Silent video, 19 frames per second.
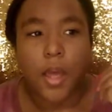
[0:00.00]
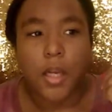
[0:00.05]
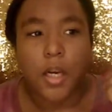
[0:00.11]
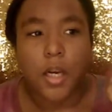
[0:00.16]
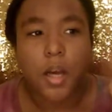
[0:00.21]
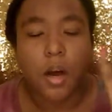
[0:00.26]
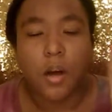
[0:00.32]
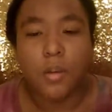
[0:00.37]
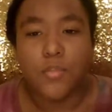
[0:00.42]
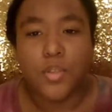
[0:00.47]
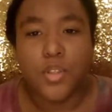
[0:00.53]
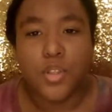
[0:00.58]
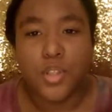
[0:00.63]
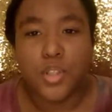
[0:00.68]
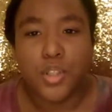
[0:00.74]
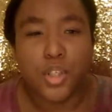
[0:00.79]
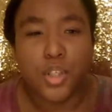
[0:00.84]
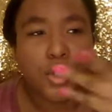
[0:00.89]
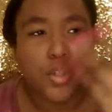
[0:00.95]
come
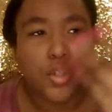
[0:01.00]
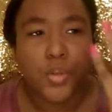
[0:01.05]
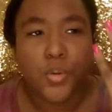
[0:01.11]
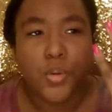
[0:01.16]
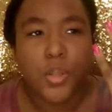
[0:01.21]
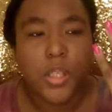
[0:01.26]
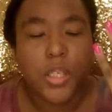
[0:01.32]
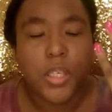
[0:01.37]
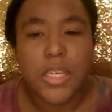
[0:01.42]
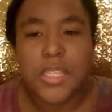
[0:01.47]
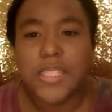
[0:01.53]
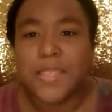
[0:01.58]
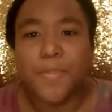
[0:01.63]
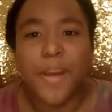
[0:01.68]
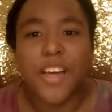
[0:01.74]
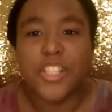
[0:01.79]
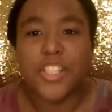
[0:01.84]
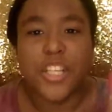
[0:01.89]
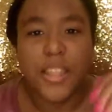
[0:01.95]
to do the
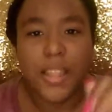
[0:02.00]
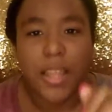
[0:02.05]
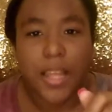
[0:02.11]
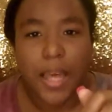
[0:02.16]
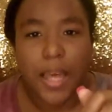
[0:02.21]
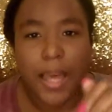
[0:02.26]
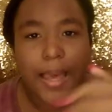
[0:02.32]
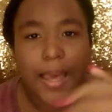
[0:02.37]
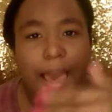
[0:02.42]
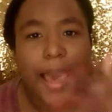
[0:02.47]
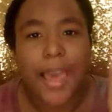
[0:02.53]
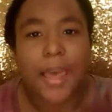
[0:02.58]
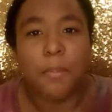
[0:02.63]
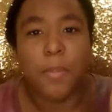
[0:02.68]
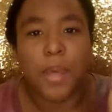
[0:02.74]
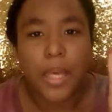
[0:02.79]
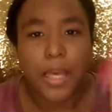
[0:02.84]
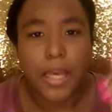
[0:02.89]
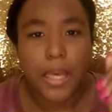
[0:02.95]
inspection thing came
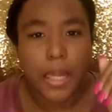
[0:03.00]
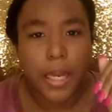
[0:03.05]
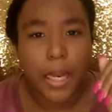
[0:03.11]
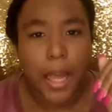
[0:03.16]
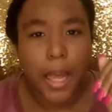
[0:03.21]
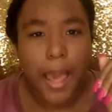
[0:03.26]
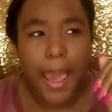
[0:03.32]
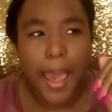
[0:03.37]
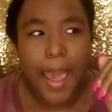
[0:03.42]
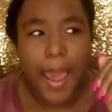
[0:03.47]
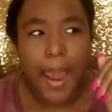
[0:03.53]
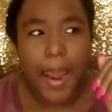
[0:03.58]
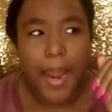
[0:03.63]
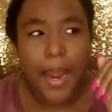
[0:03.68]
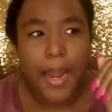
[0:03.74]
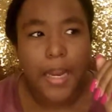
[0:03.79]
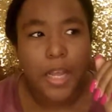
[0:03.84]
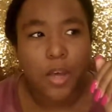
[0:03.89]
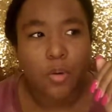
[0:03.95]
in
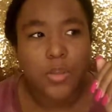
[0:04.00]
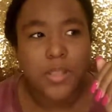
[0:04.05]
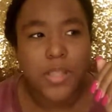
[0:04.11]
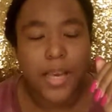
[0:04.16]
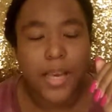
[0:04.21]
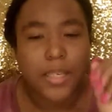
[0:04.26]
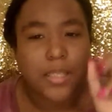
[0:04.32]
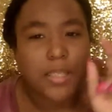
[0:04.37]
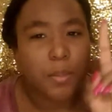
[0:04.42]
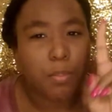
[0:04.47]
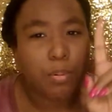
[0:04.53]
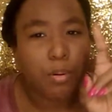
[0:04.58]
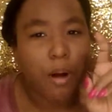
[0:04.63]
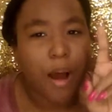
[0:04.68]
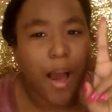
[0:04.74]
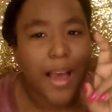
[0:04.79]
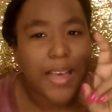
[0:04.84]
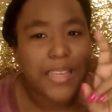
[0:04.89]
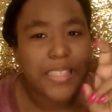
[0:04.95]
and it was like a
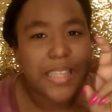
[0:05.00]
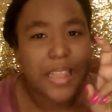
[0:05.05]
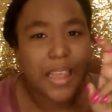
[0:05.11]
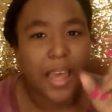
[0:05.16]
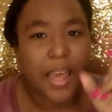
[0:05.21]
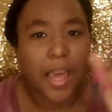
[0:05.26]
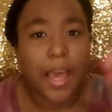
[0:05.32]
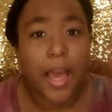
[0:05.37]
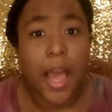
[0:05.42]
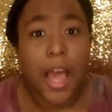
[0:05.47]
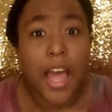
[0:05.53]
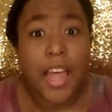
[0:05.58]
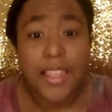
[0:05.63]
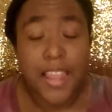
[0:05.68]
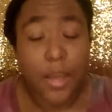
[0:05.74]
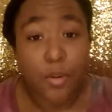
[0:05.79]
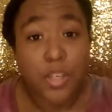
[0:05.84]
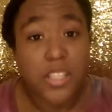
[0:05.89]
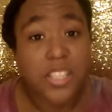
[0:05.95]
surprise thing?
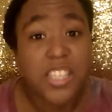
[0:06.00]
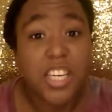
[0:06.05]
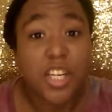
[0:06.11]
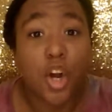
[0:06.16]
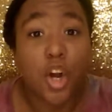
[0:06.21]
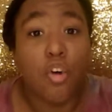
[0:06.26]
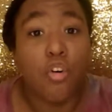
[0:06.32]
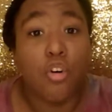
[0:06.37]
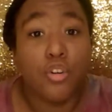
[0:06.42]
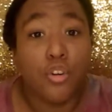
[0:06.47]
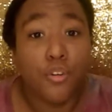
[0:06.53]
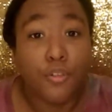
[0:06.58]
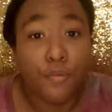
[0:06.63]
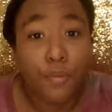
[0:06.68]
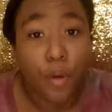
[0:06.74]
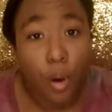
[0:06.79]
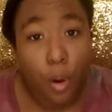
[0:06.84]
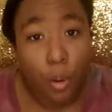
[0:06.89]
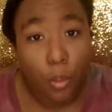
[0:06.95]
They would have seen her on her
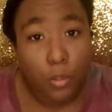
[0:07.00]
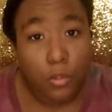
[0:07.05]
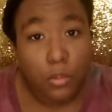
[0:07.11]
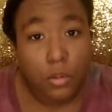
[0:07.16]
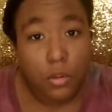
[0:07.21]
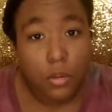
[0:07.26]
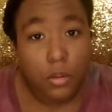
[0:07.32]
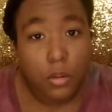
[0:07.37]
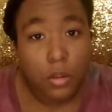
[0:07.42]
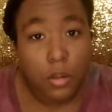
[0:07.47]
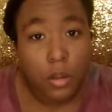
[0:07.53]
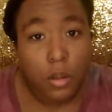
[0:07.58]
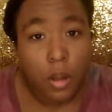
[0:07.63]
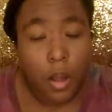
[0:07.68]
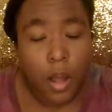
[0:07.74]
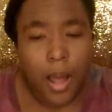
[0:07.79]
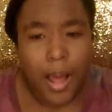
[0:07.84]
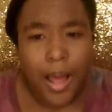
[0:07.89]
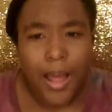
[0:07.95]
phone.
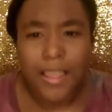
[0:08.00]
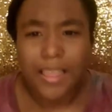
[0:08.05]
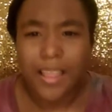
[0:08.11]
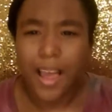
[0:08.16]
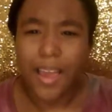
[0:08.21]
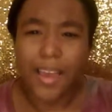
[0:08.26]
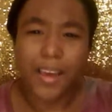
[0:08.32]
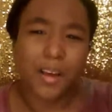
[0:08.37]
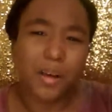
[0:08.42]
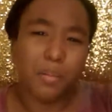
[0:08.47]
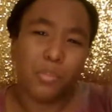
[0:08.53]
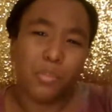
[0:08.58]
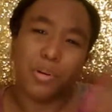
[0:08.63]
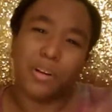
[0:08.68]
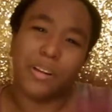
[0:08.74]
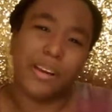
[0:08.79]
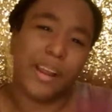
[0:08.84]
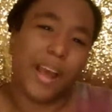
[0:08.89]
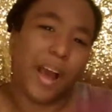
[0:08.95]
Like, come
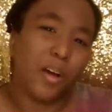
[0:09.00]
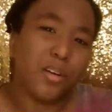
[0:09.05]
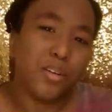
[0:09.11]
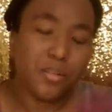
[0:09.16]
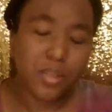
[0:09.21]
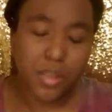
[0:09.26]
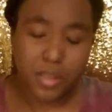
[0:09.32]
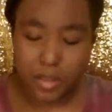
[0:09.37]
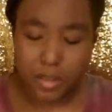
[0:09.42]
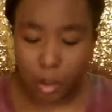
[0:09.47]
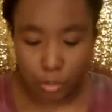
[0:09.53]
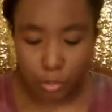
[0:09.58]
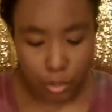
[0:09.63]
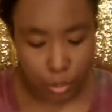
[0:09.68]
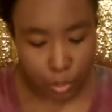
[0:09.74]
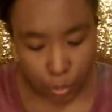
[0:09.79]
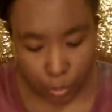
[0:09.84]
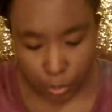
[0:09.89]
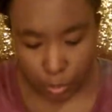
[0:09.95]
on now. You just don't
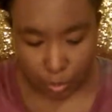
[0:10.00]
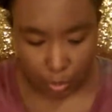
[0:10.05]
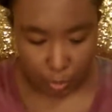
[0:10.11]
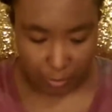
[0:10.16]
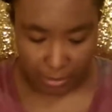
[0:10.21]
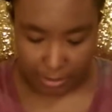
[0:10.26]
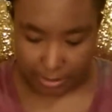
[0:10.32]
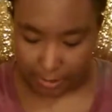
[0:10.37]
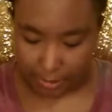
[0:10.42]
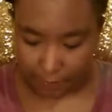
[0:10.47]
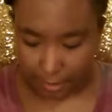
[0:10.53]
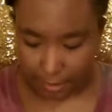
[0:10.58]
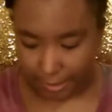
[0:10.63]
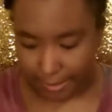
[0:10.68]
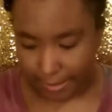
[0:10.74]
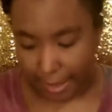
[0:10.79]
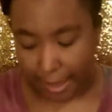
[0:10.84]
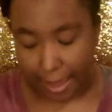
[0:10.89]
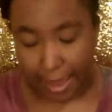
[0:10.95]
do stupid stuff
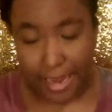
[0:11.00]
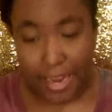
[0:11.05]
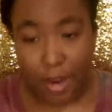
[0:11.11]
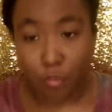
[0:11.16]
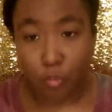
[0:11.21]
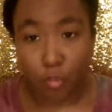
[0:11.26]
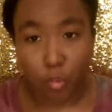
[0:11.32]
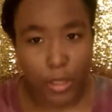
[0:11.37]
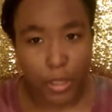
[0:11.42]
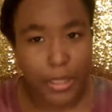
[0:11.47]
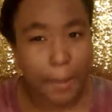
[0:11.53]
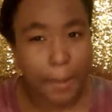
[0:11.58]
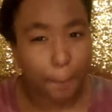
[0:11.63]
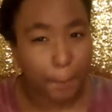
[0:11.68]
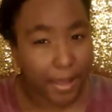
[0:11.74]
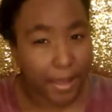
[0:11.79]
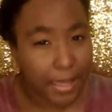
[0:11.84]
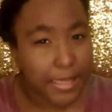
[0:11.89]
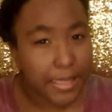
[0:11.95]
like that. And it really
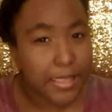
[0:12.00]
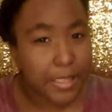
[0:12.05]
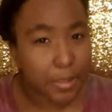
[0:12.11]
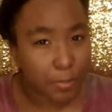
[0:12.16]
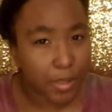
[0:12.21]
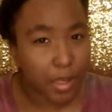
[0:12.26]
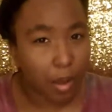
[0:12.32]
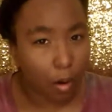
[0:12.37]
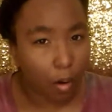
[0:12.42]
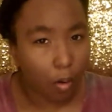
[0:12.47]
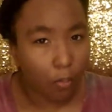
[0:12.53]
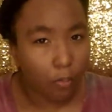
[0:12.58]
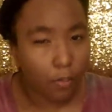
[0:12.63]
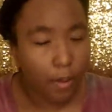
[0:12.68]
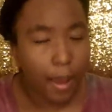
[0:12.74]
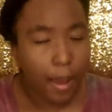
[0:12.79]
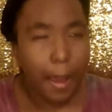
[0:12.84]
pissed me off.